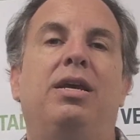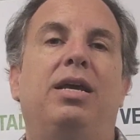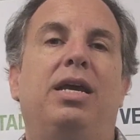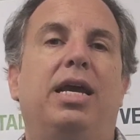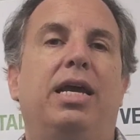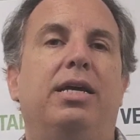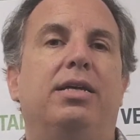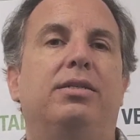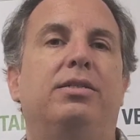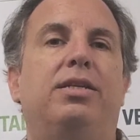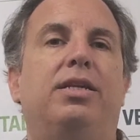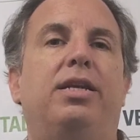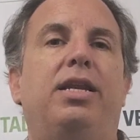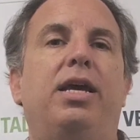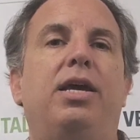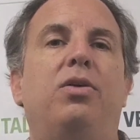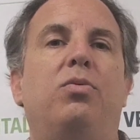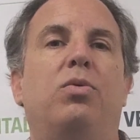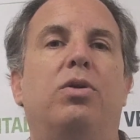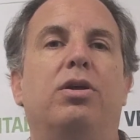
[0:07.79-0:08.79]
and
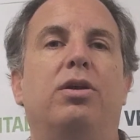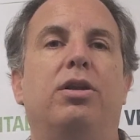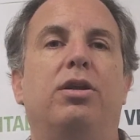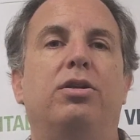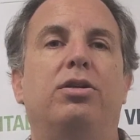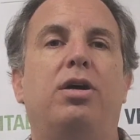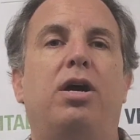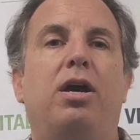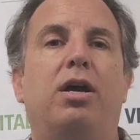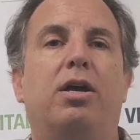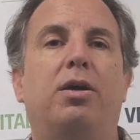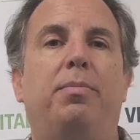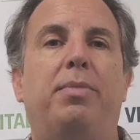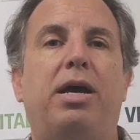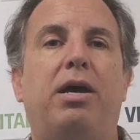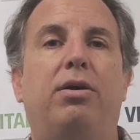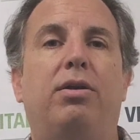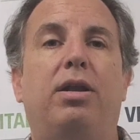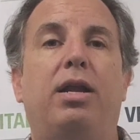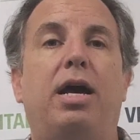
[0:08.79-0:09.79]
today we're going to talk
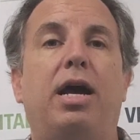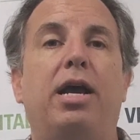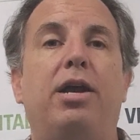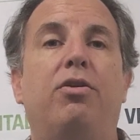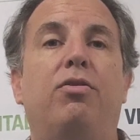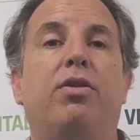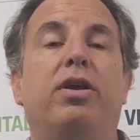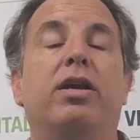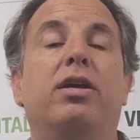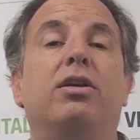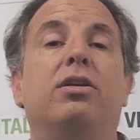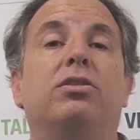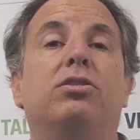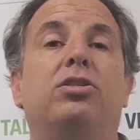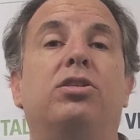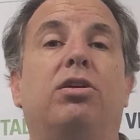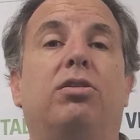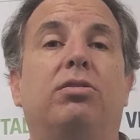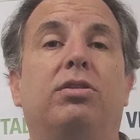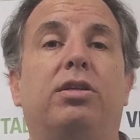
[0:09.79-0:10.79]
about hiring
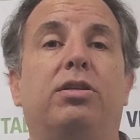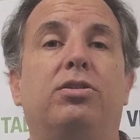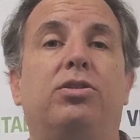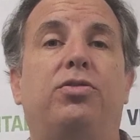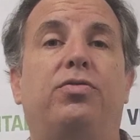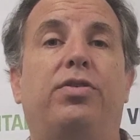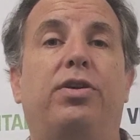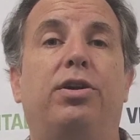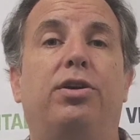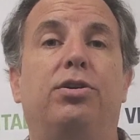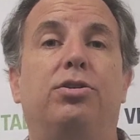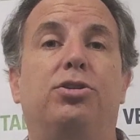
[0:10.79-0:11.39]
consultants for your